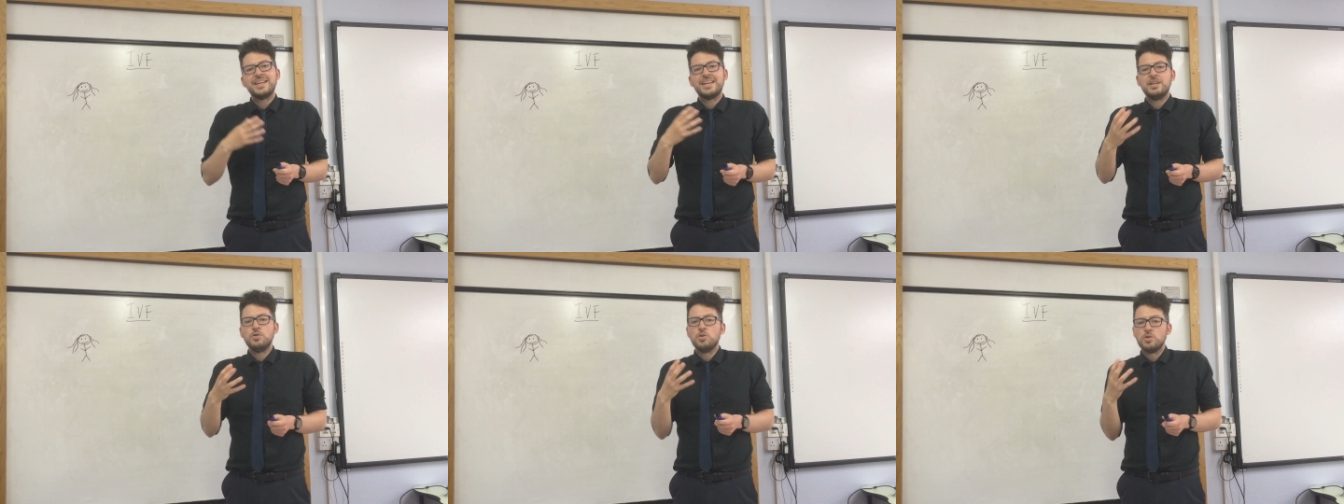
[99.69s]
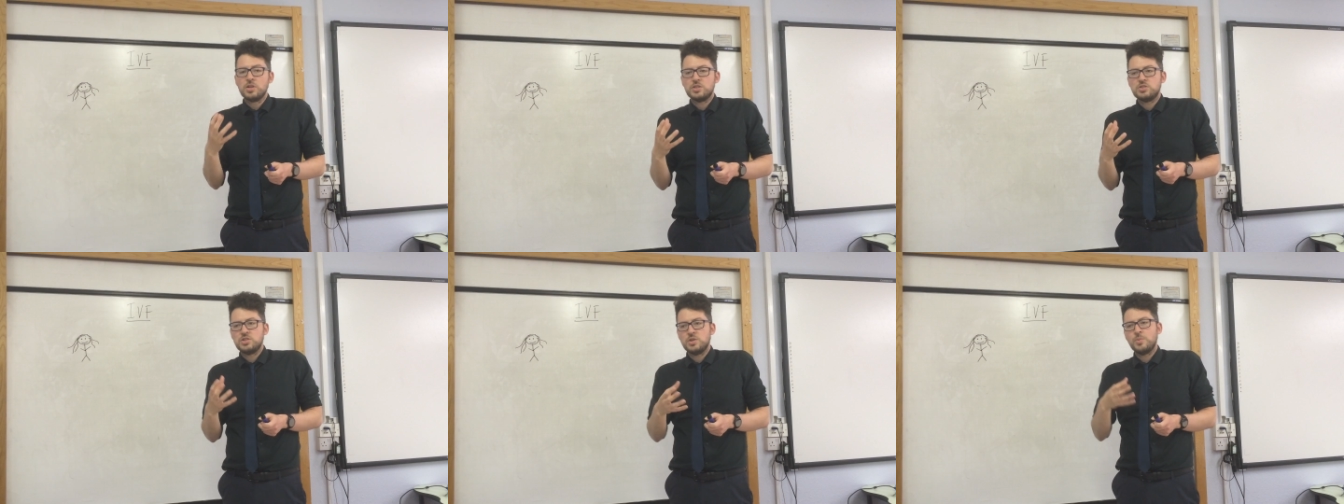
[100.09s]
in
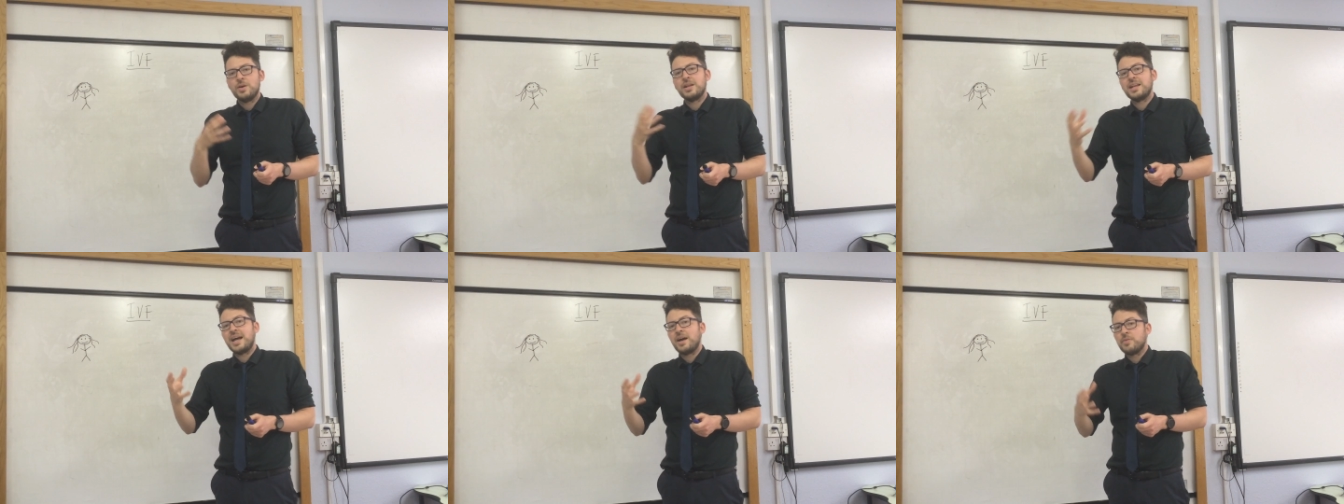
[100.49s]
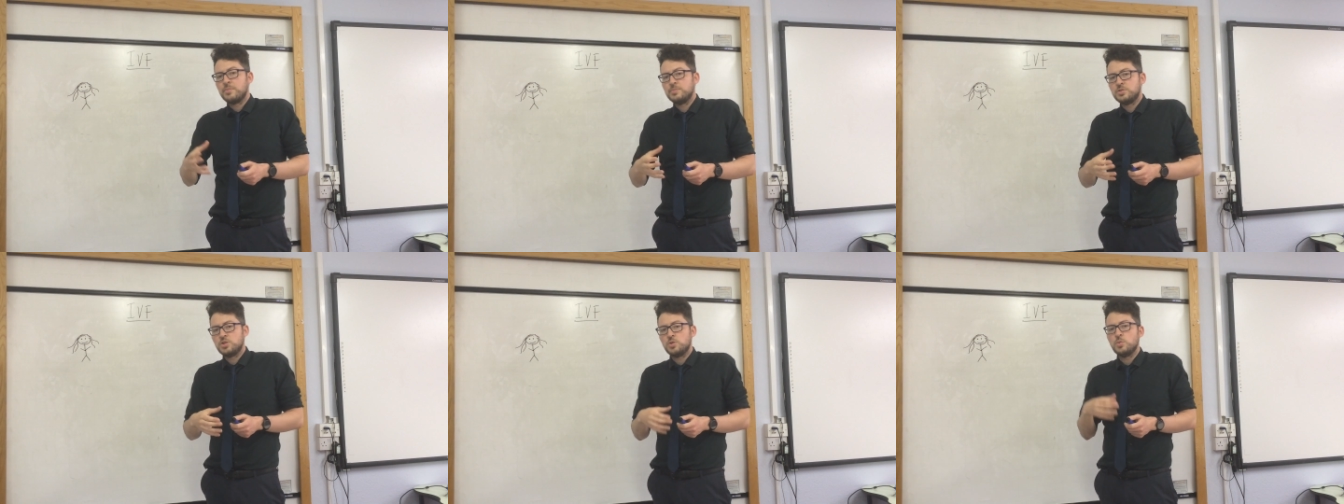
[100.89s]
order to allow
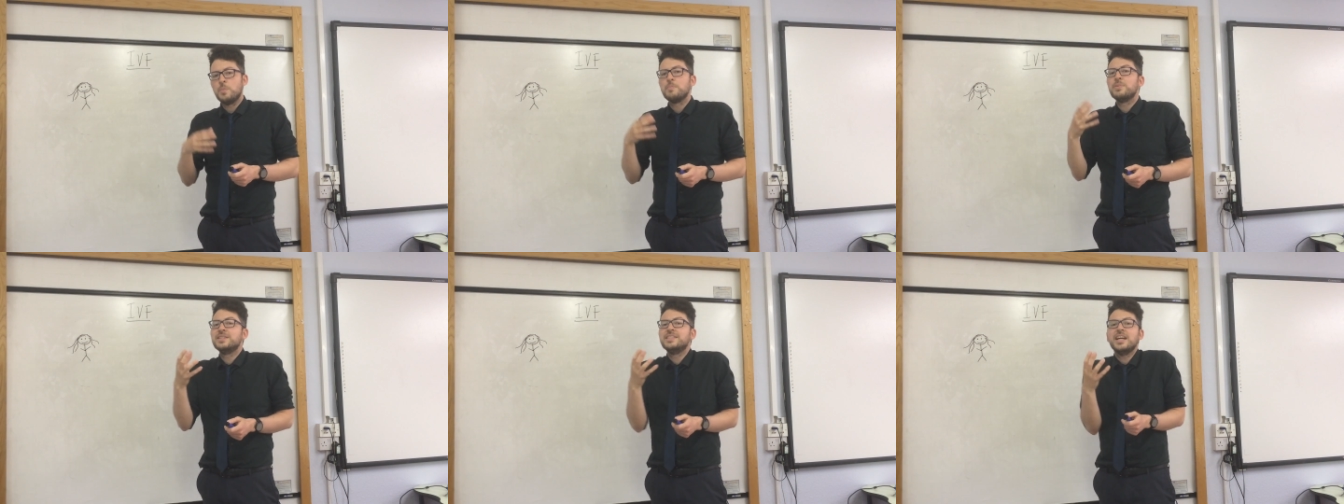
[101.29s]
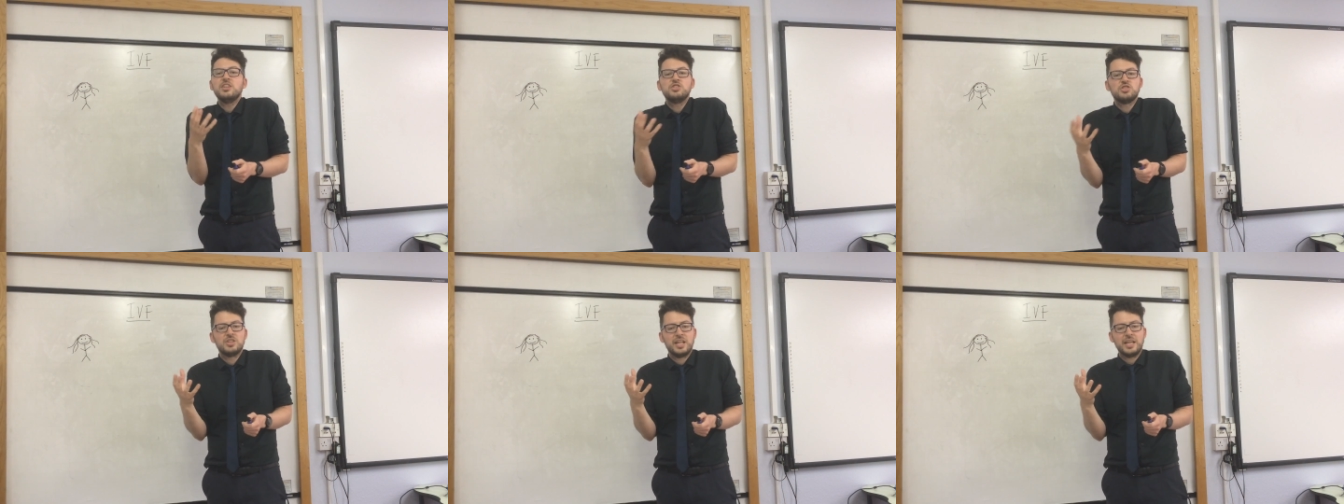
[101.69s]
them to
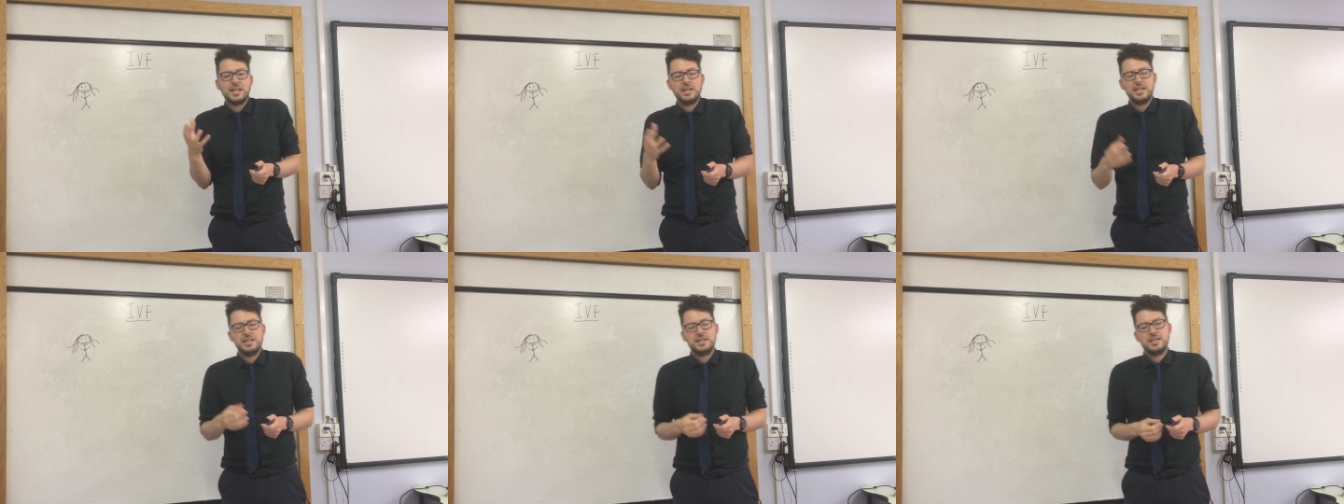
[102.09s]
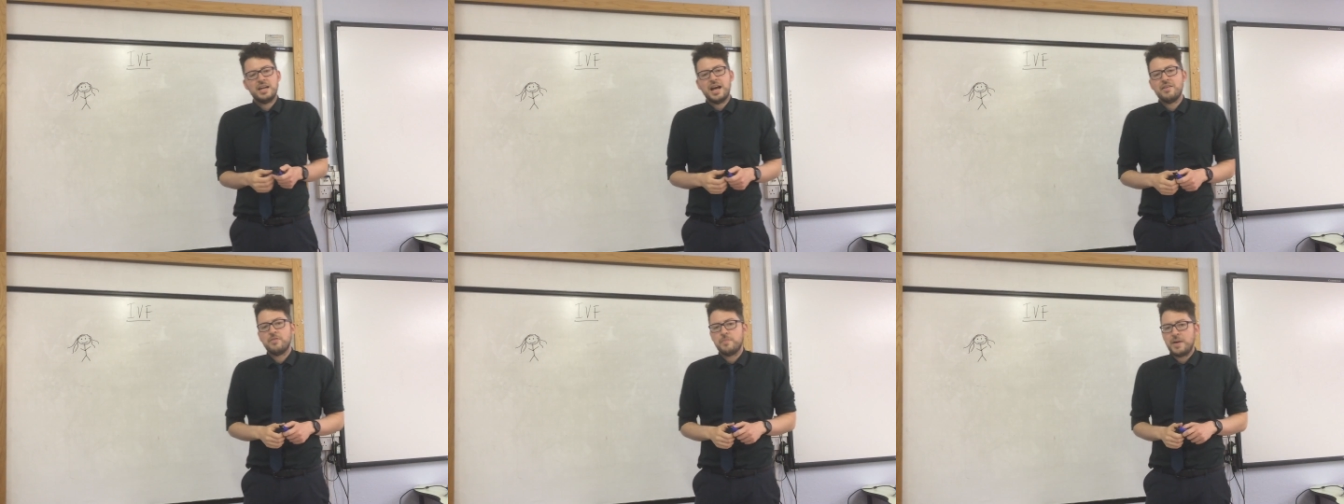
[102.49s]
potentially
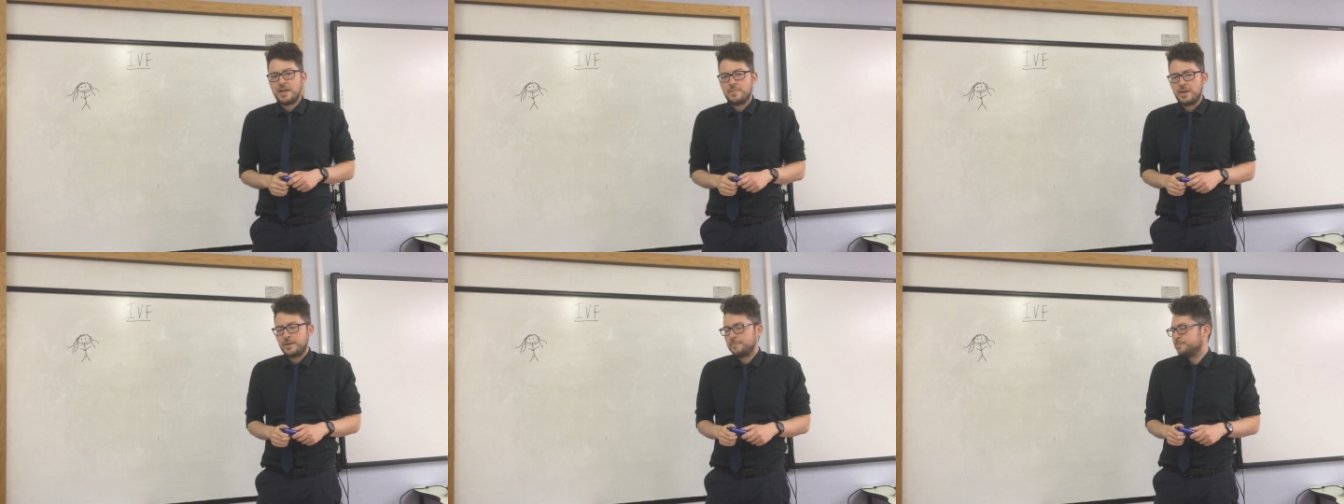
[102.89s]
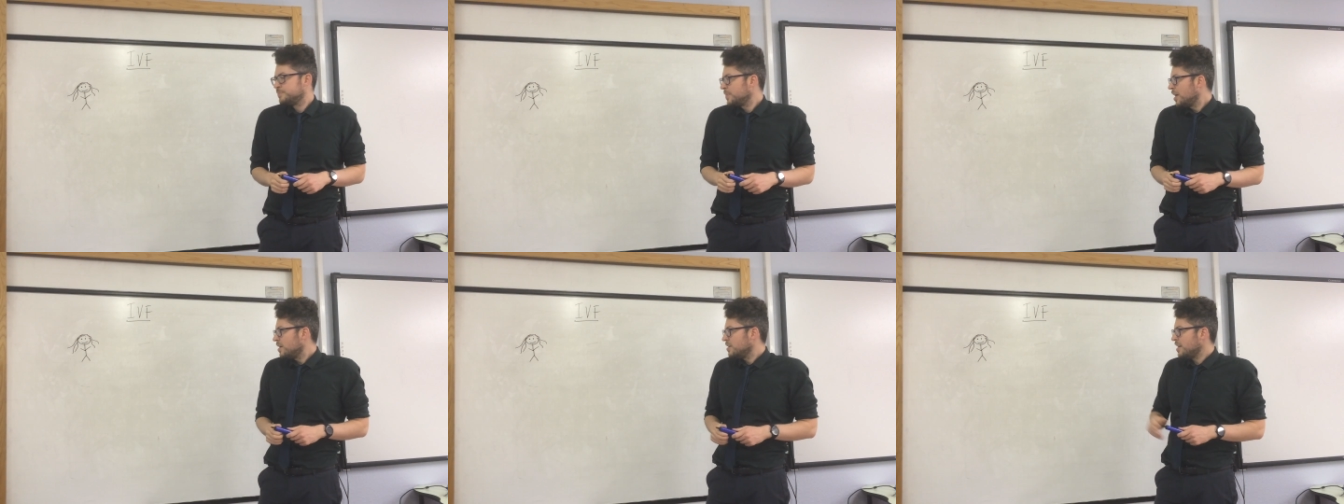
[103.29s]
have a baby.
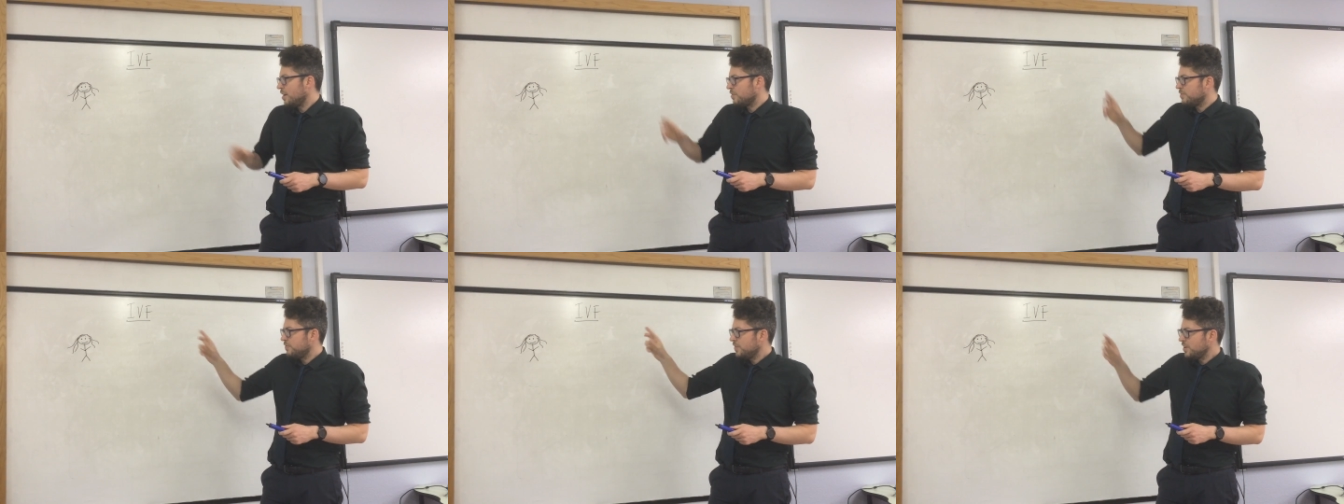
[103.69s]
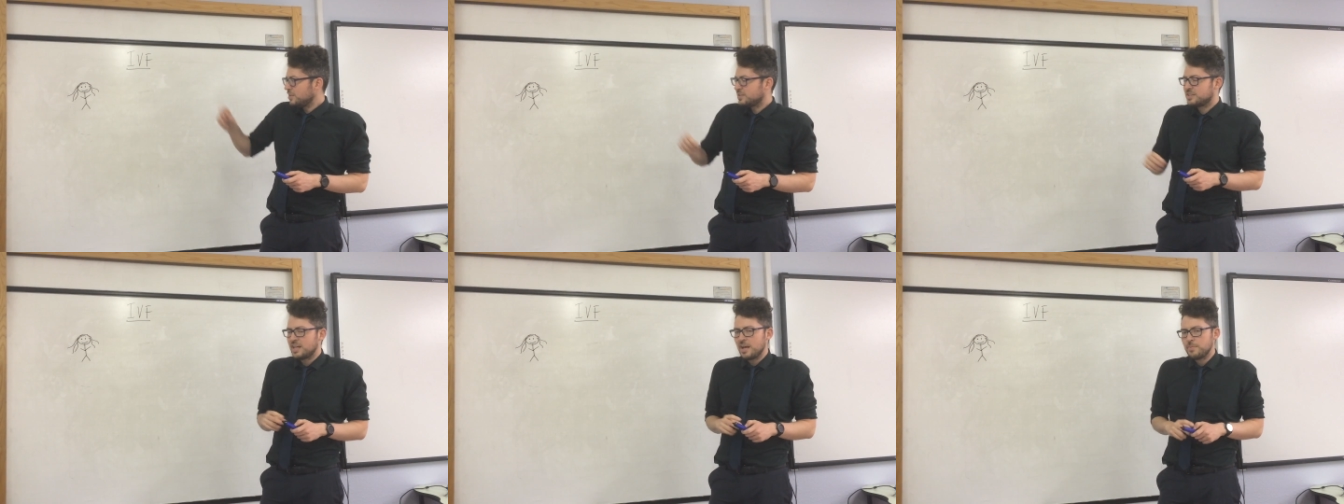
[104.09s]
Now the
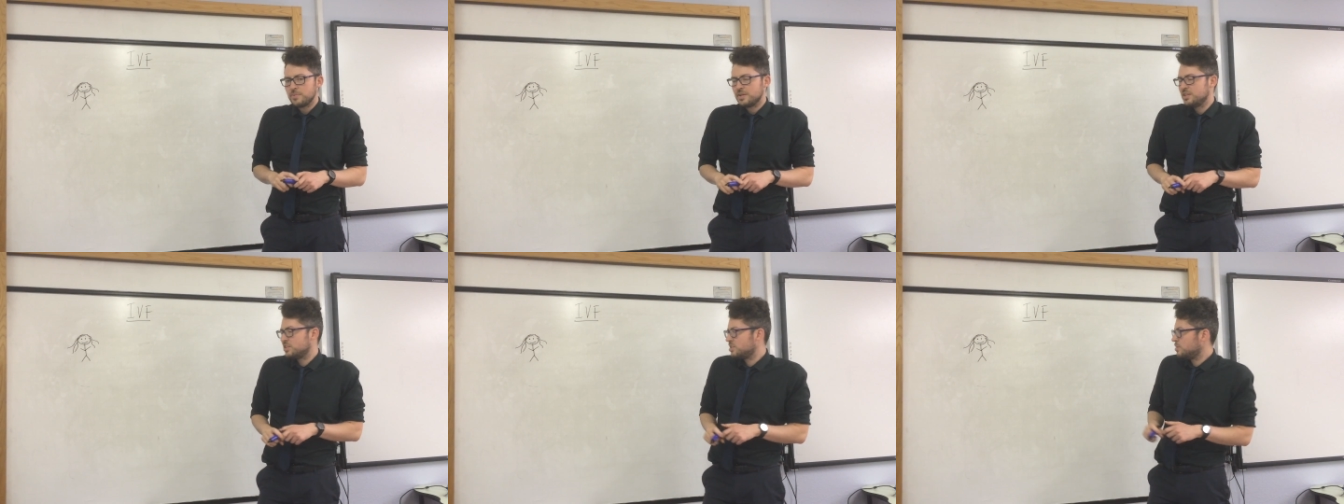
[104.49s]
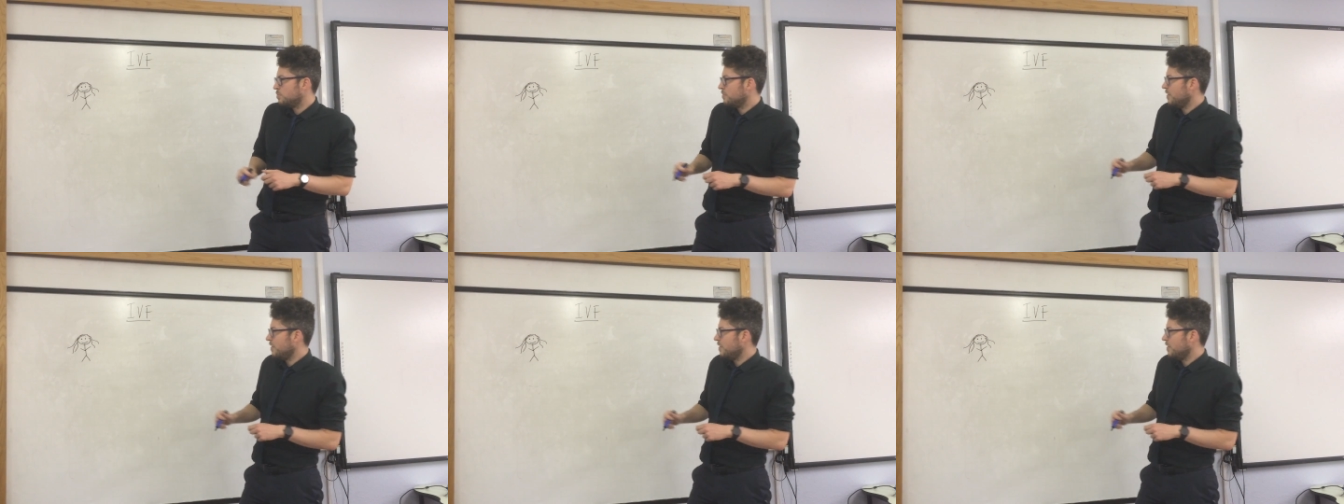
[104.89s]
first step is to